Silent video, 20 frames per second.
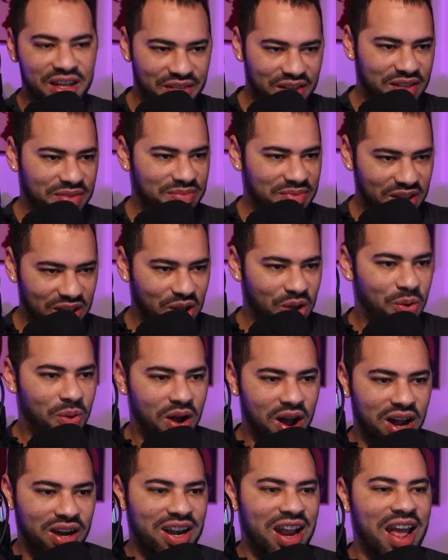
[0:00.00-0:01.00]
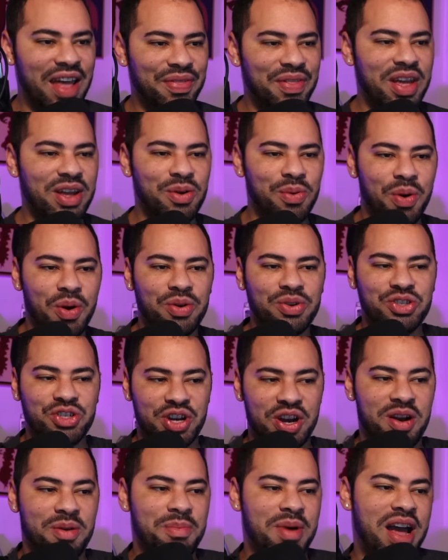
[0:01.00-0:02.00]
and then they go on and they quote
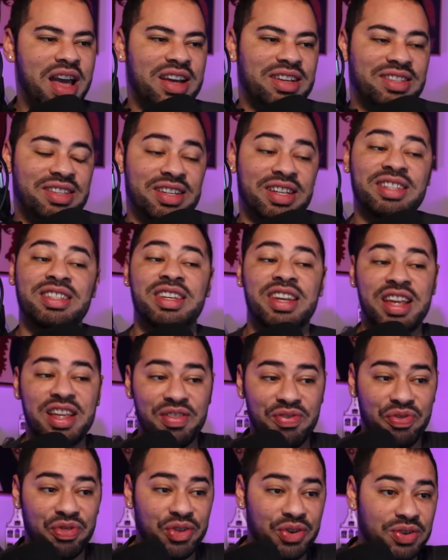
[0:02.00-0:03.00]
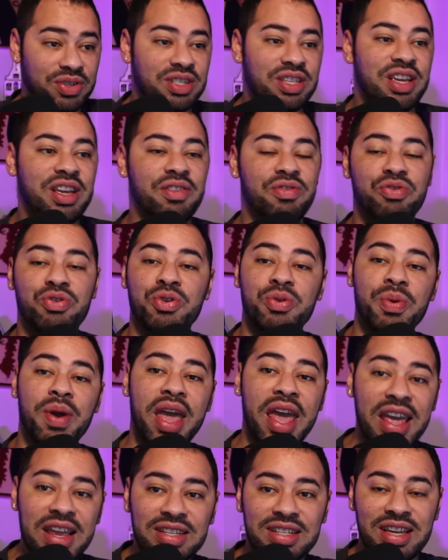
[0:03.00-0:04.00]
Jeremiah 16, 13 through
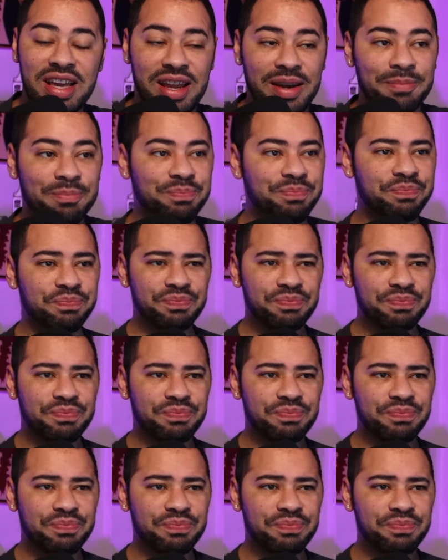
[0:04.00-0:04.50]
18.